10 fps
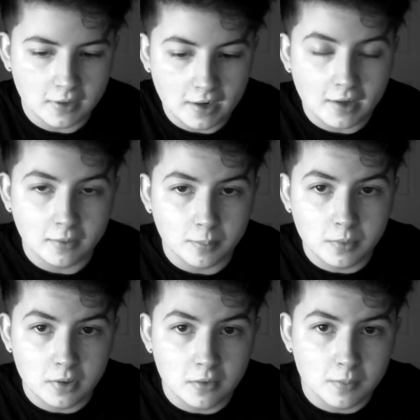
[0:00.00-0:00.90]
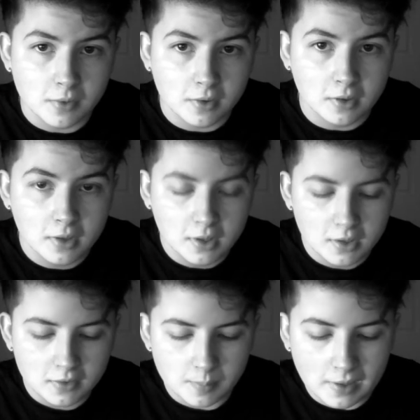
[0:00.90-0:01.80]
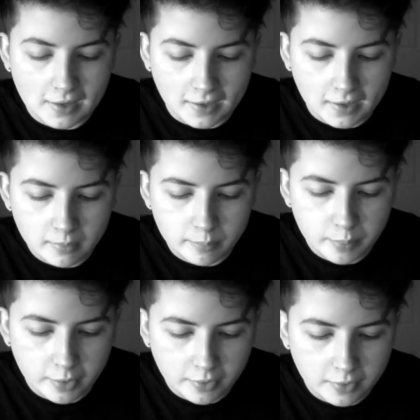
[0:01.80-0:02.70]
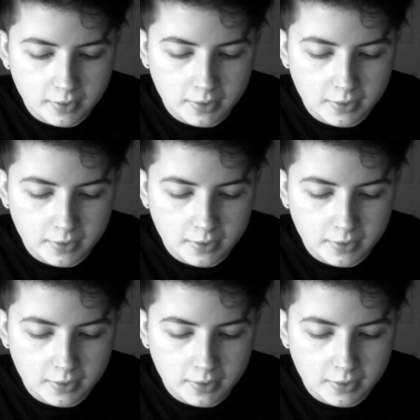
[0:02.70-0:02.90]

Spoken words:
that had a huge part to play, but